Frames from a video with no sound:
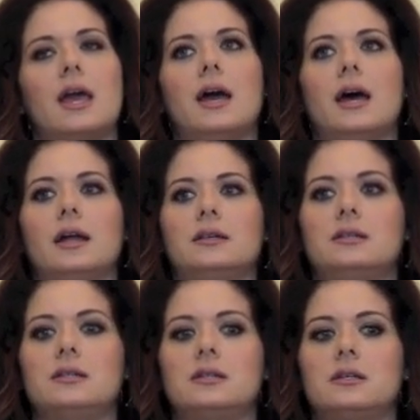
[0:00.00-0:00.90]

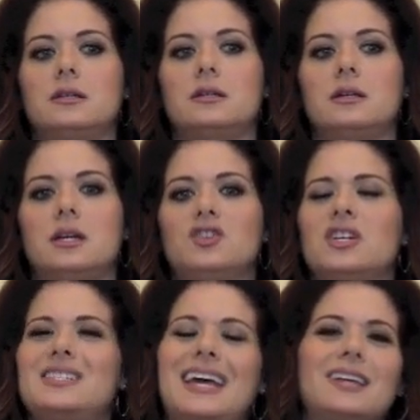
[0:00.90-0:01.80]
And it
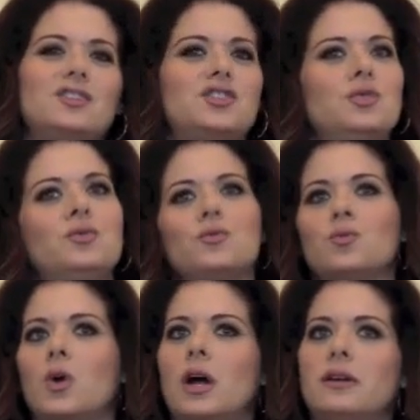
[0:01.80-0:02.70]
just had
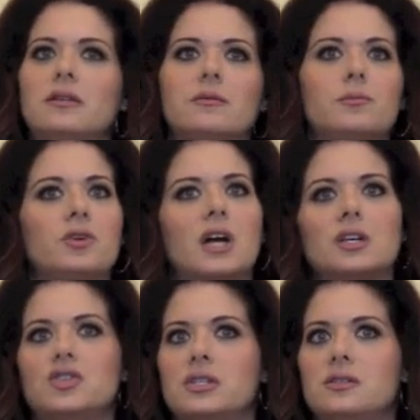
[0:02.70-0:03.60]
student-run
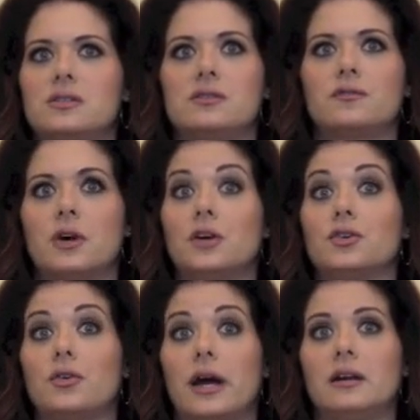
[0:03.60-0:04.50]
productions for
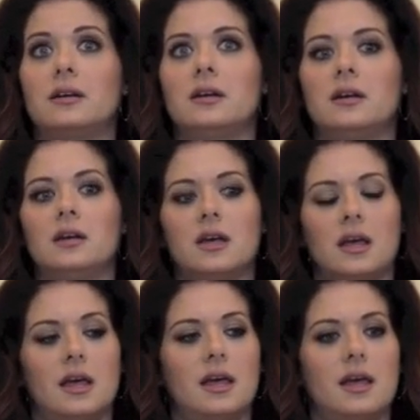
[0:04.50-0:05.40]
undergrad.
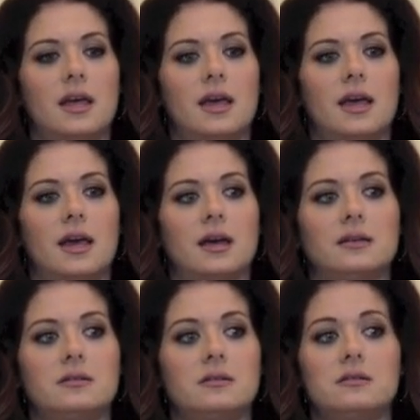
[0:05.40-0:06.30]

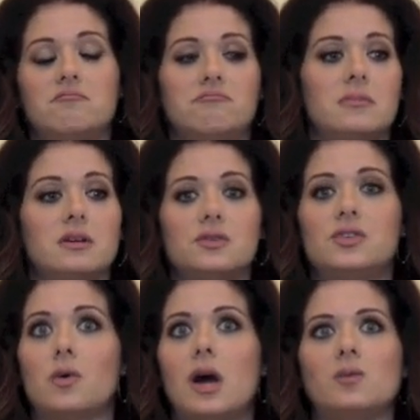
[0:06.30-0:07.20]
And
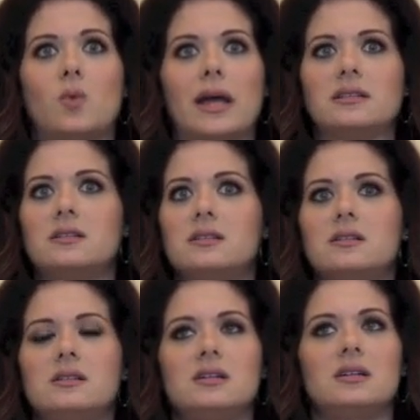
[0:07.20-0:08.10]
so I went,
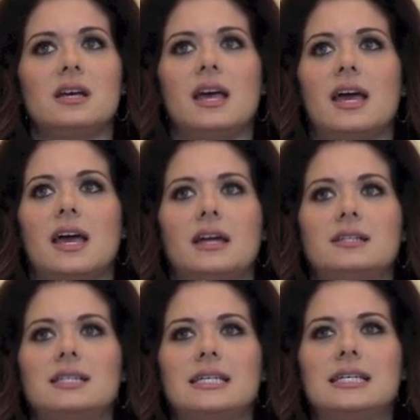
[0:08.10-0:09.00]

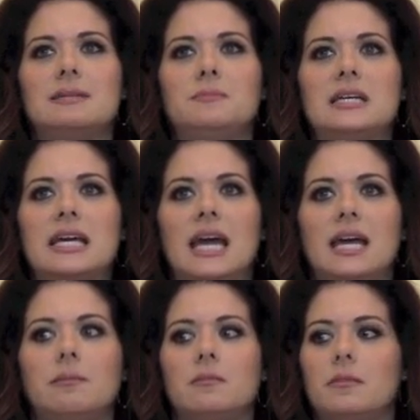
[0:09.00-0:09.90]
and it
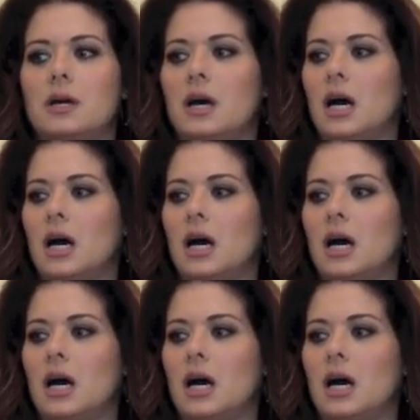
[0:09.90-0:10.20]
became,